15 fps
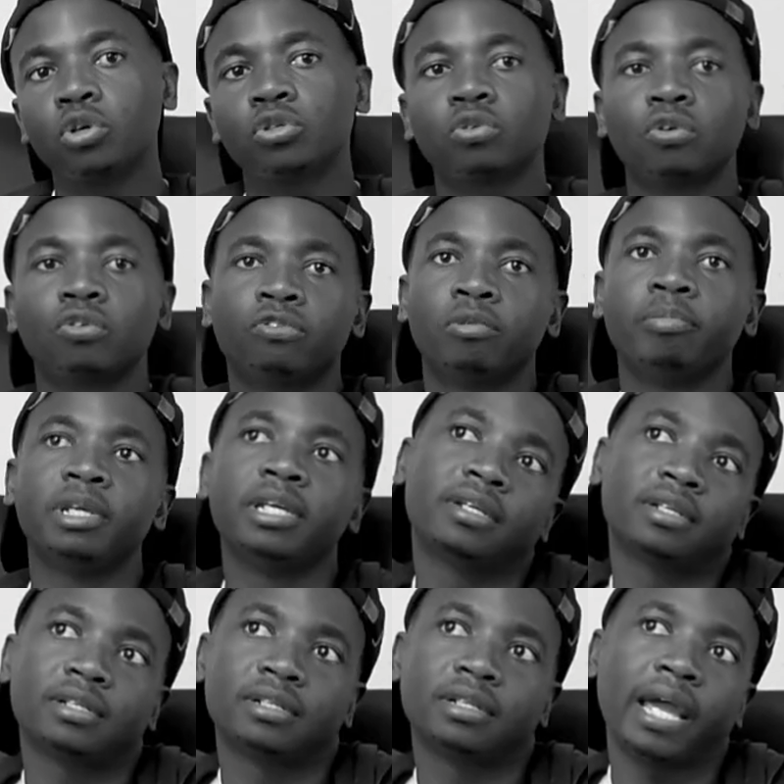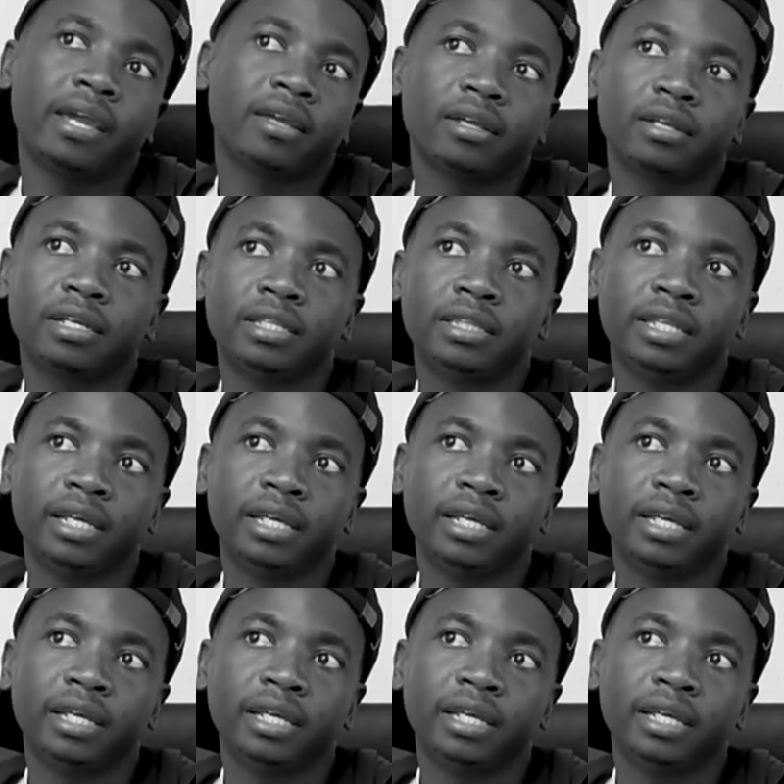And also for me, like, it